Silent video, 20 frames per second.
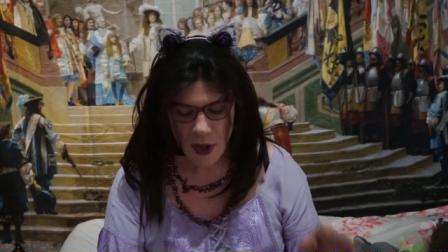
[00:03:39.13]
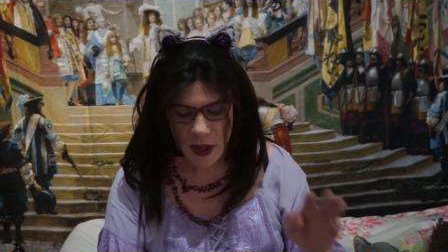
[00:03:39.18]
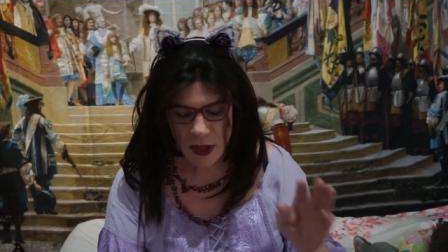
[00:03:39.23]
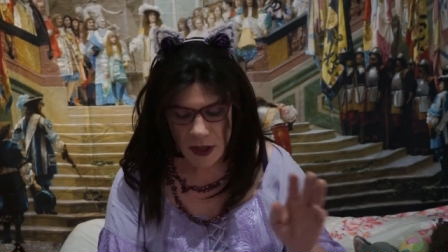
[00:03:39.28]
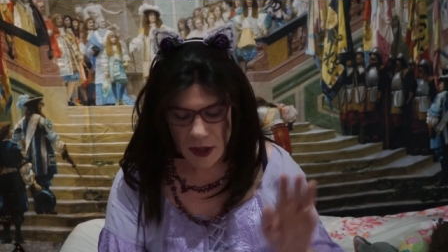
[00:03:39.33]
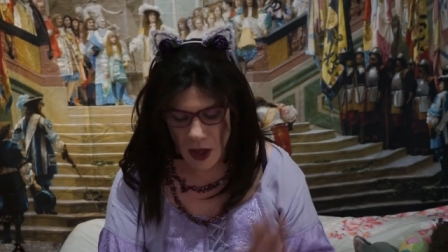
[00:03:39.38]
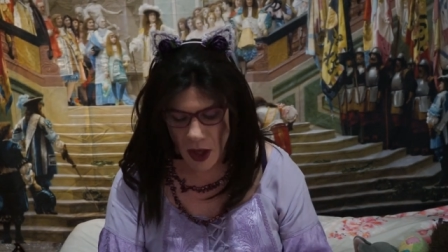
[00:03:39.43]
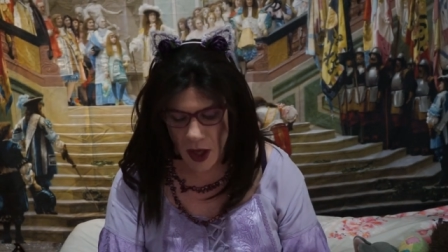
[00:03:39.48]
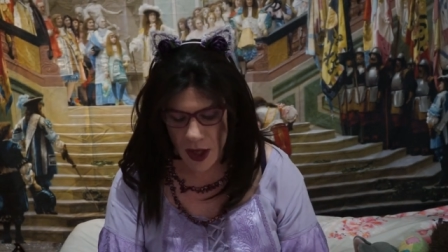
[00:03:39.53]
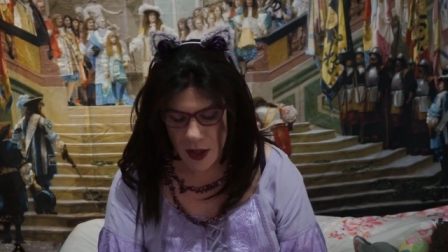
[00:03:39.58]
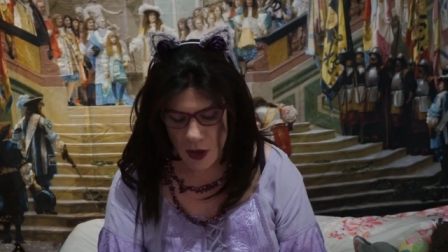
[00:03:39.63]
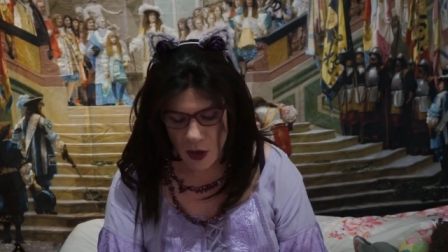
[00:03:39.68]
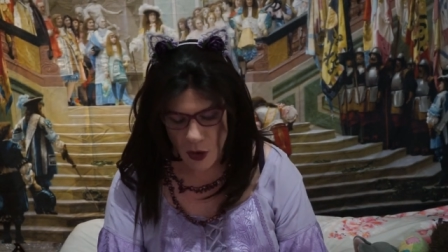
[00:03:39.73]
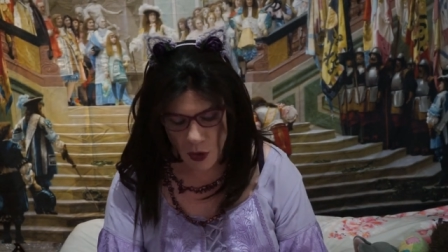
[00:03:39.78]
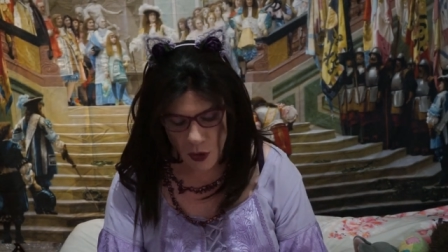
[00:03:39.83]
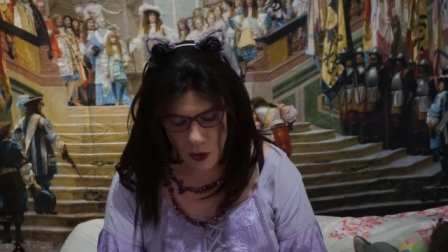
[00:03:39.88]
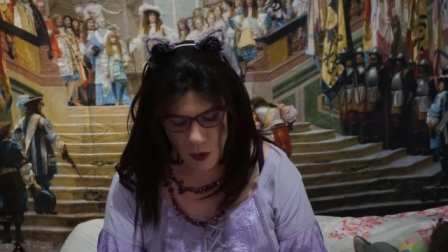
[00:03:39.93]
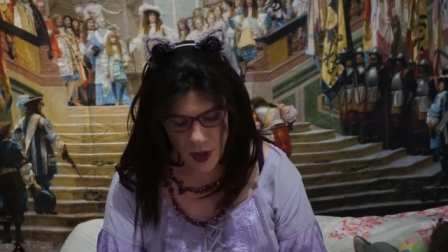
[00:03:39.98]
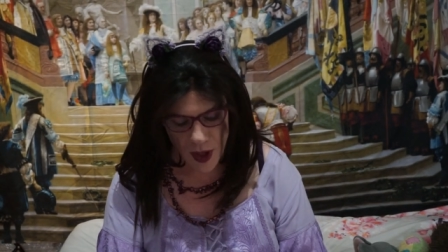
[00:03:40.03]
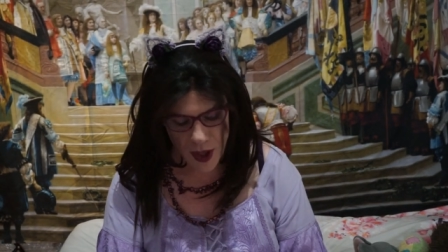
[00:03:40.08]
like
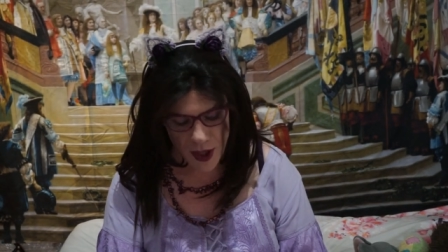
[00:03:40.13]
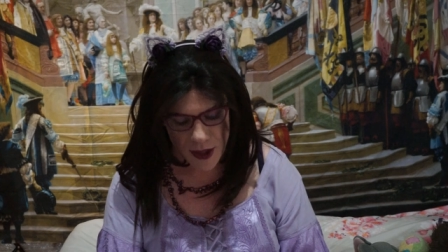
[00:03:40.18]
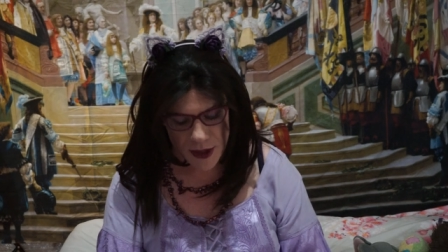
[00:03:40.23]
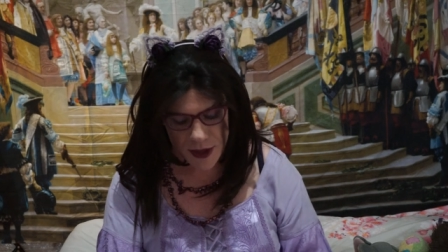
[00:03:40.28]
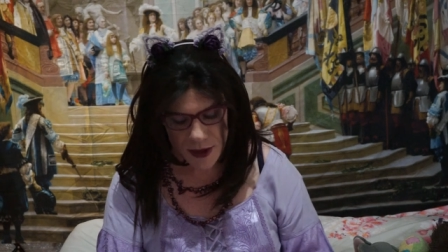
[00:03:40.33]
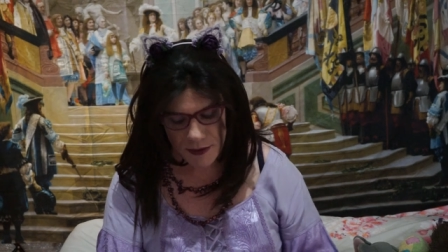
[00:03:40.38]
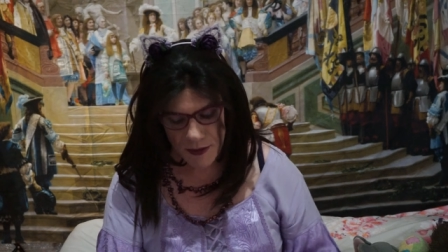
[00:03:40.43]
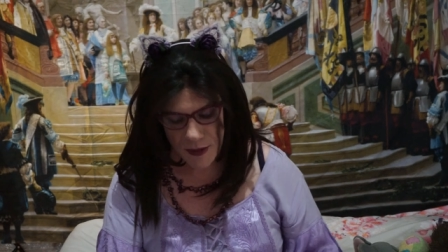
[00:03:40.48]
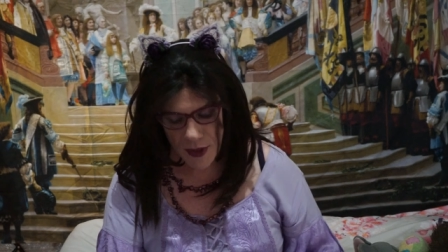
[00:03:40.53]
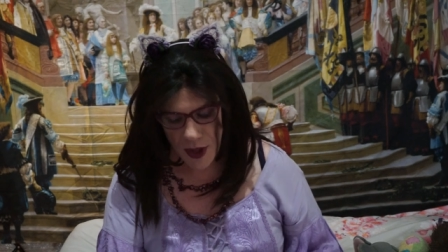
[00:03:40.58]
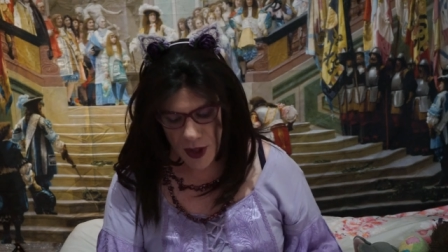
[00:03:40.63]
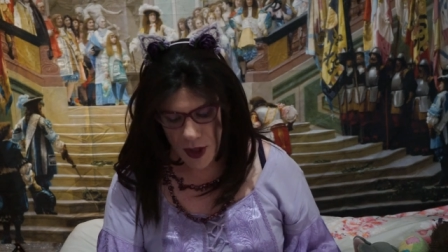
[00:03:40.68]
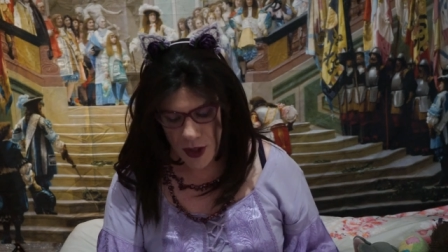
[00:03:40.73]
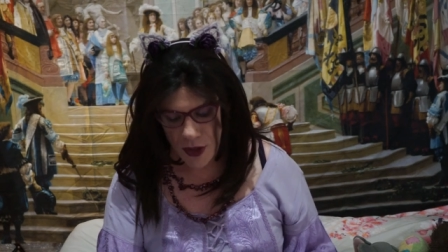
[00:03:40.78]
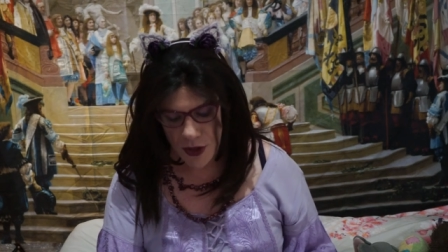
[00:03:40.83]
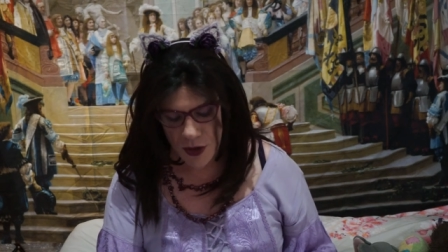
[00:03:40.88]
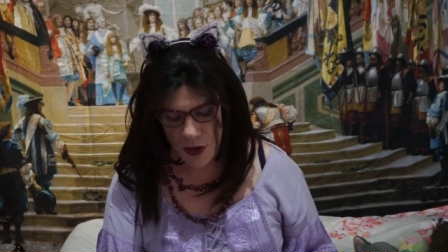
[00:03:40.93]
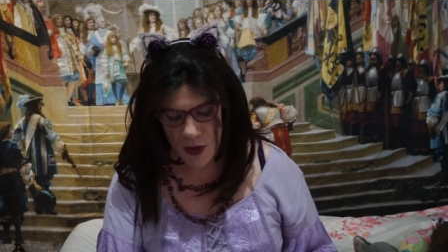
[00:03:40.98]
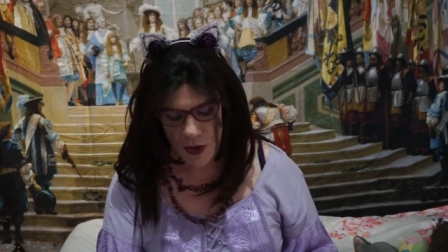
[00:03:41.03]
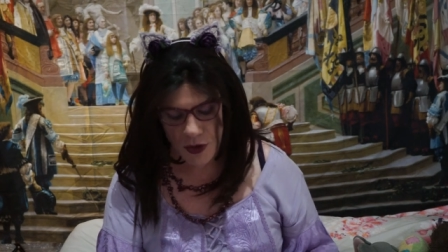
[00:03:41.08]
always,
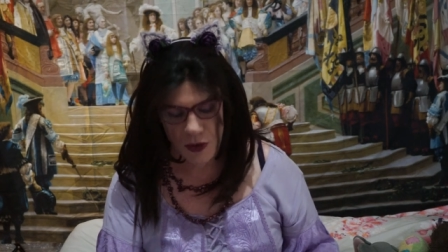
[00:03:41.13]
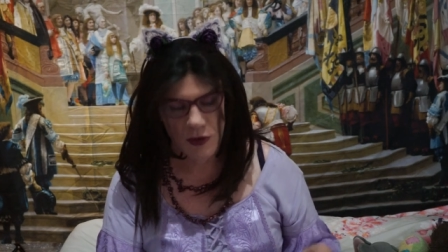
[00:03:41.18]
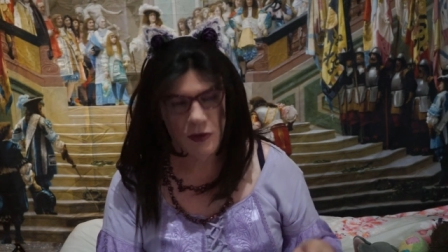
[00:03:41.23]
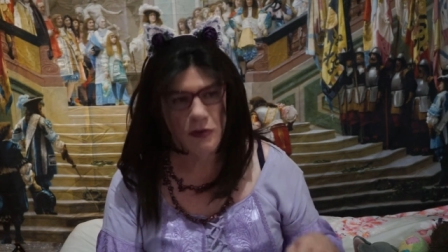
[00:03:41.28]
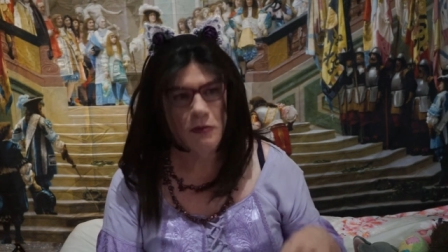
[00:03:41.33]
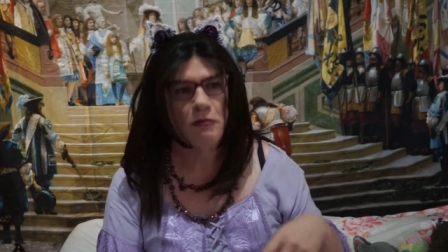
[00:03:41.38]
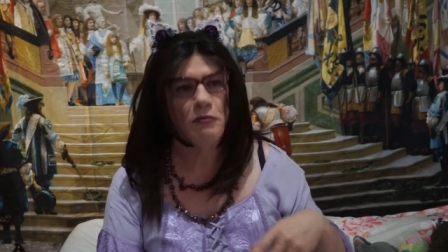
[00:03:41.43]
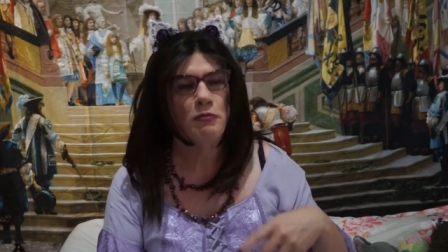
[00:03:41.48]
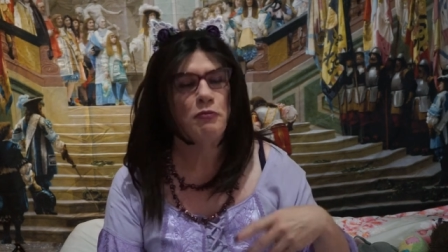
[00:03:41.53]
you